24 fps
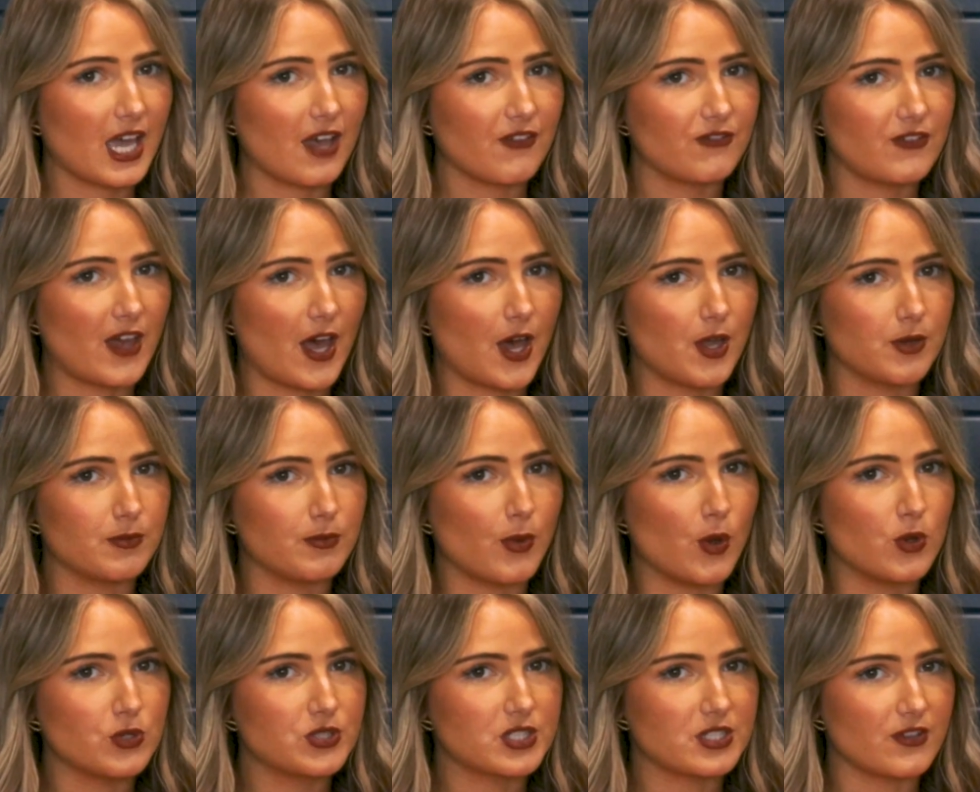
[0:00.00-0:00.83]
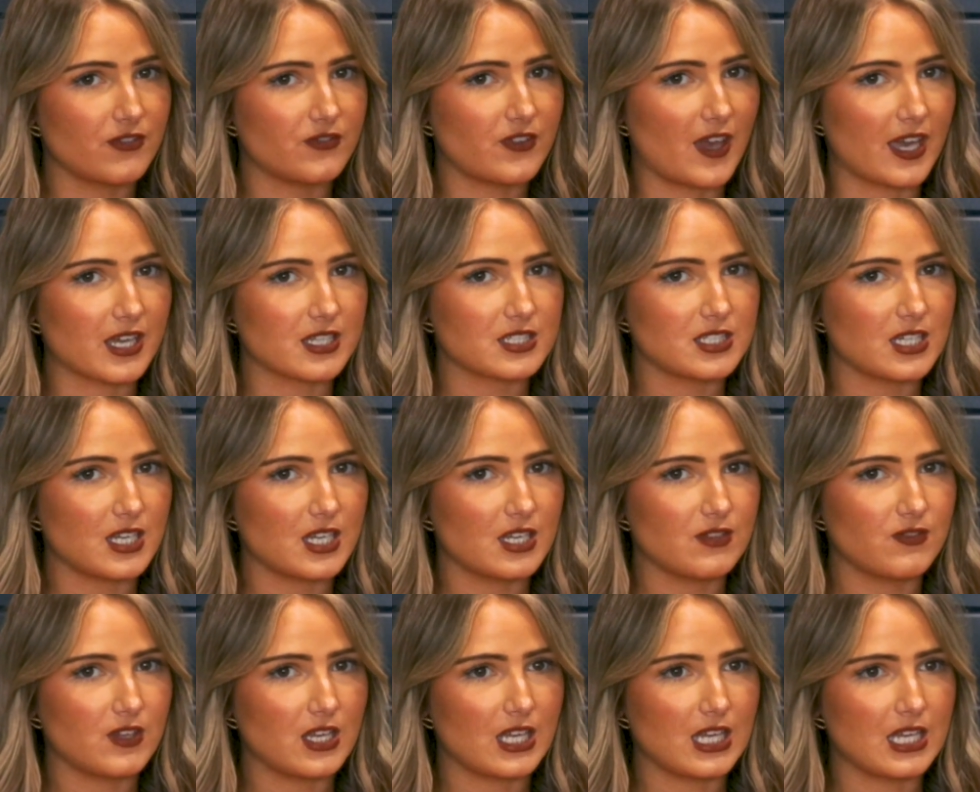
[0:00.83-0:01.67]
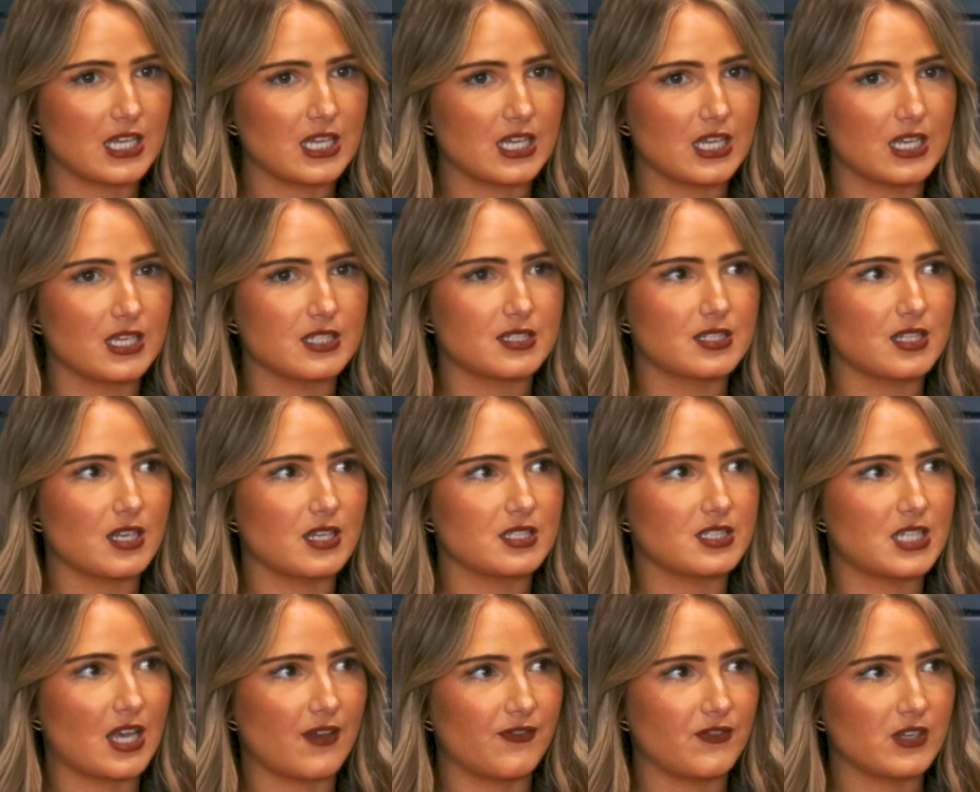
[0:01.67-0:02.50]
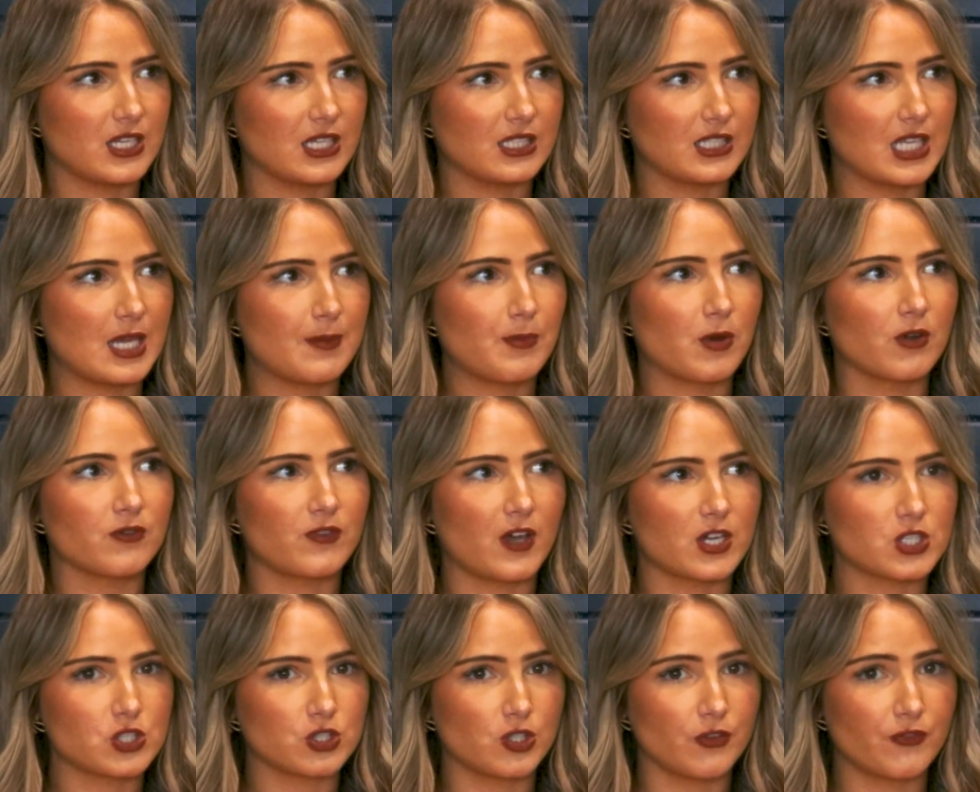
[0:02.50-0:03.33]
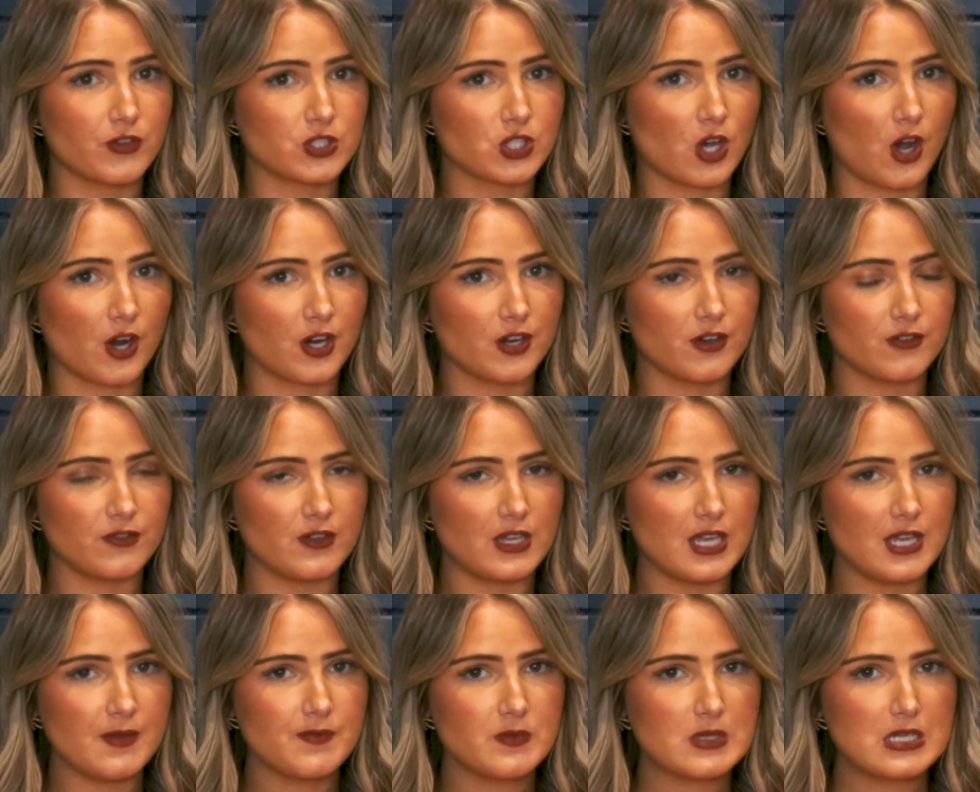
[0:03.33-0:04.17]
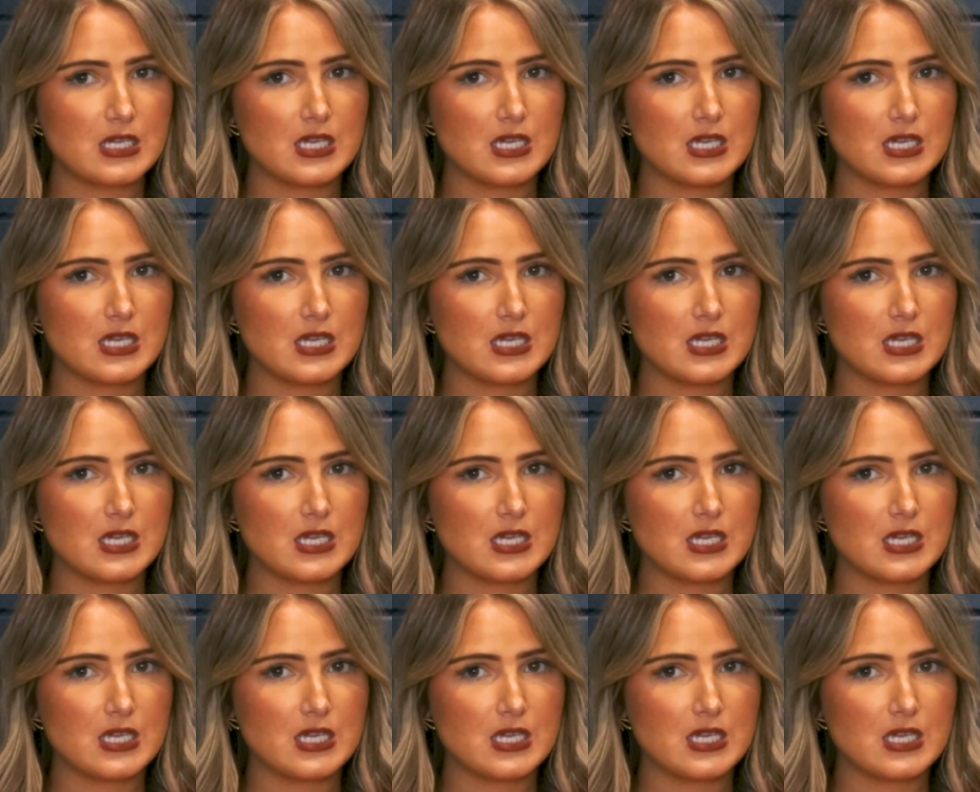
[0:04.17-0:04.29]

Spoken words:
have found most effective is definitely professional photography.